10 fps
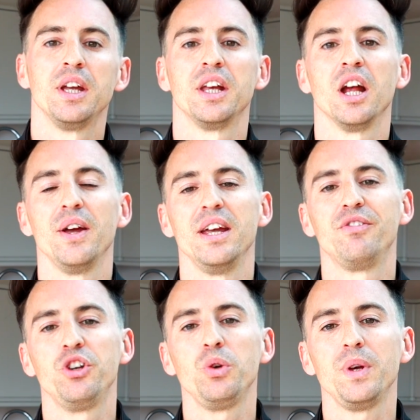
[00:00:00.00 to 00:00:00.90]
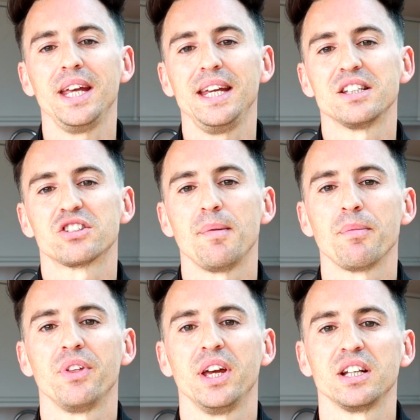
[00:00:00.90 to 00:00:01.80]
If you eat
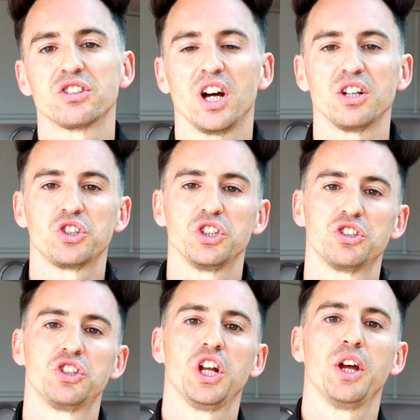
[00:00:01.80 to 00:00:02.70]
something such as,